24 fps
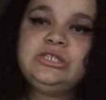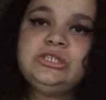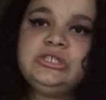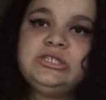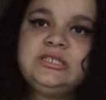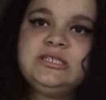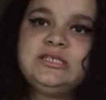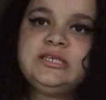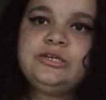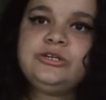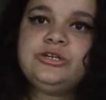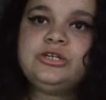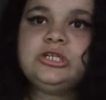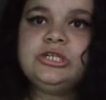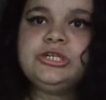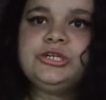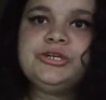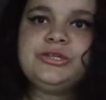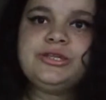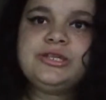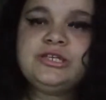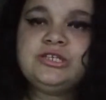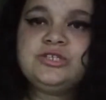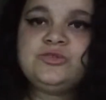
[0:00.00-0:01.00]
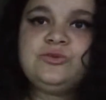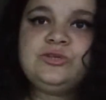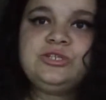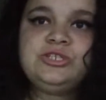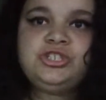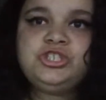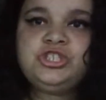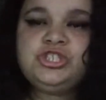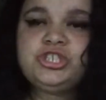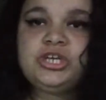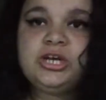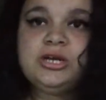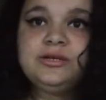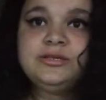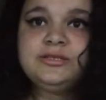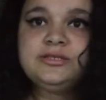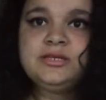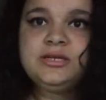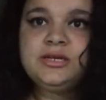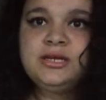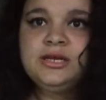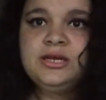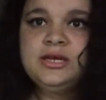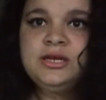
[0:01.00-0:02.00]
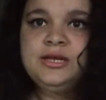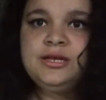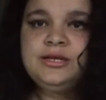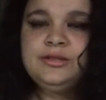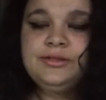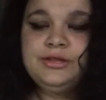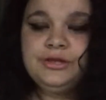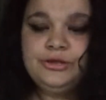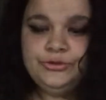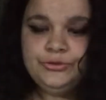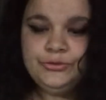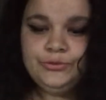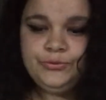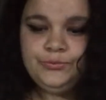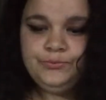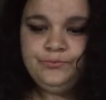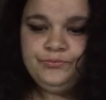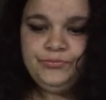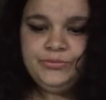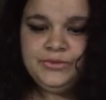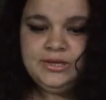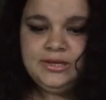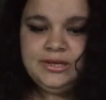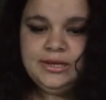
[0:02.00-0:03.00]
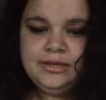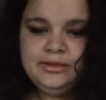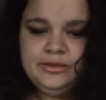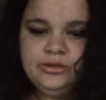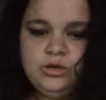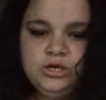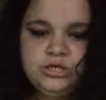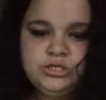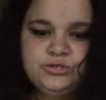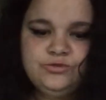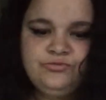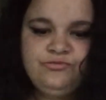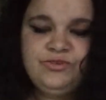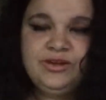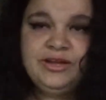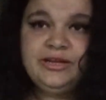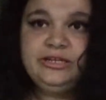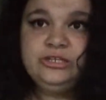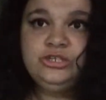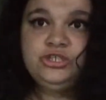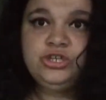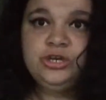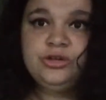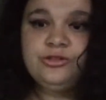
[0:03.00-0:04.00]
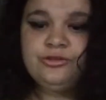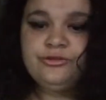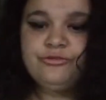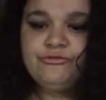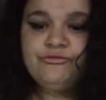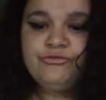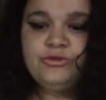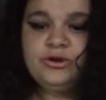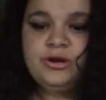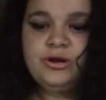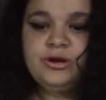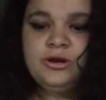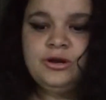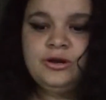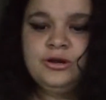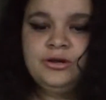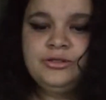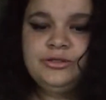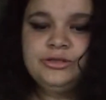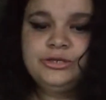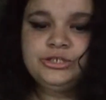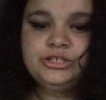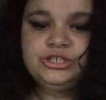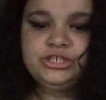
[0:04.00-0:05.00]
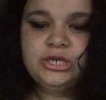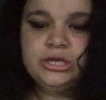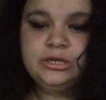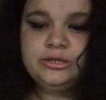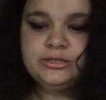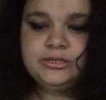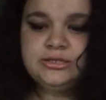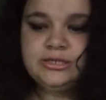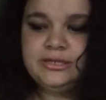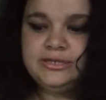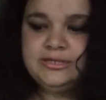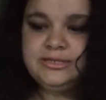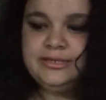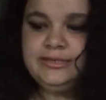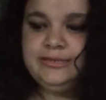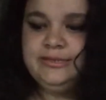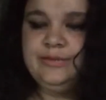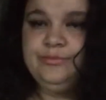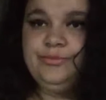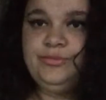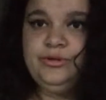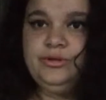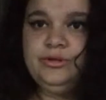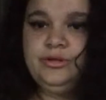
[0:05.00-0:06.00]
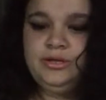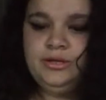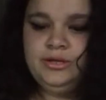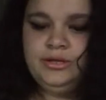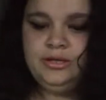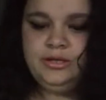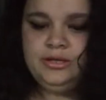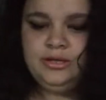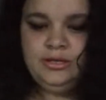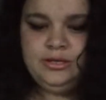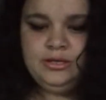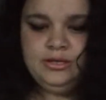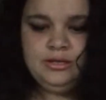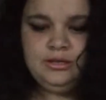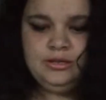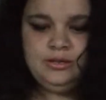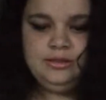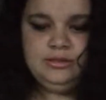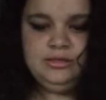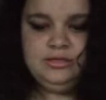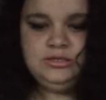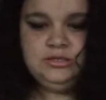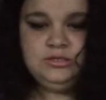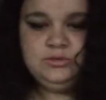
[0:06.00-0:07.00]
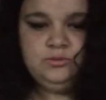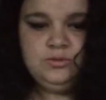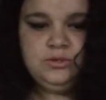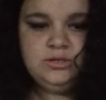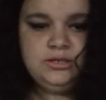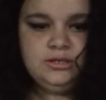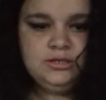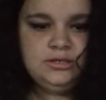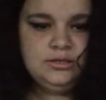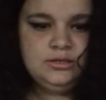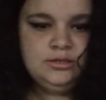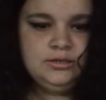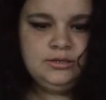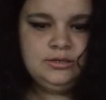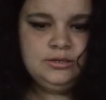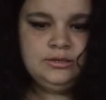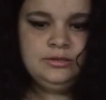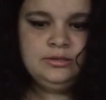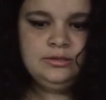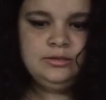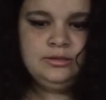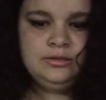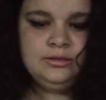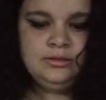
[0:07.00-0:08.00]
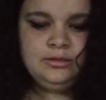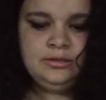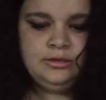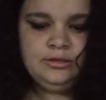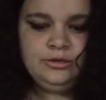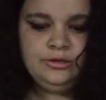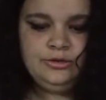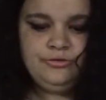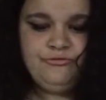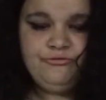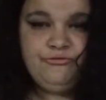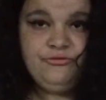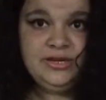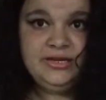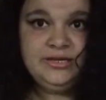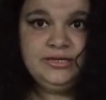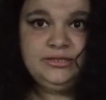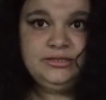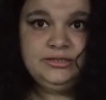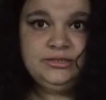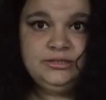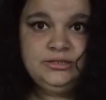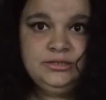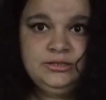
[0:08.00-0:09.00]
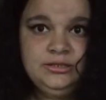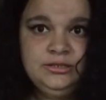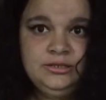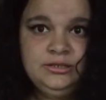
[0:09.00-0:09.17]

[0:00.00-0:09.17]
said earlier they switch shells? They do, and they'll also fight each other for their shells. Like, for example, this one could fight.